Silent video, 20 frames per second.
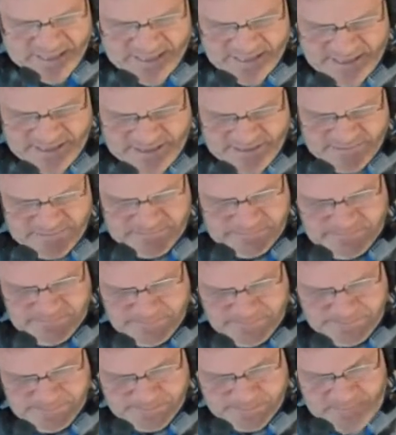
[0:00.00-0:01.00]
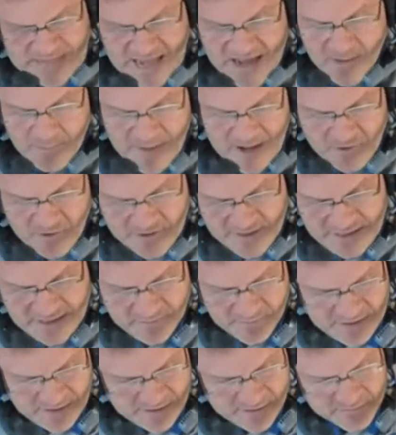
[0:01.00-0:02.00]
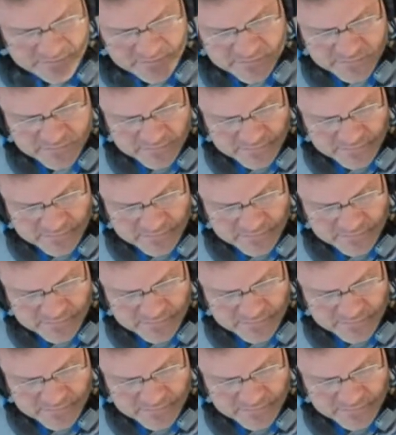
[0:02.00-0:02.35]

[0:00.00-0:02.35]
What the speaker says: They had a better team then,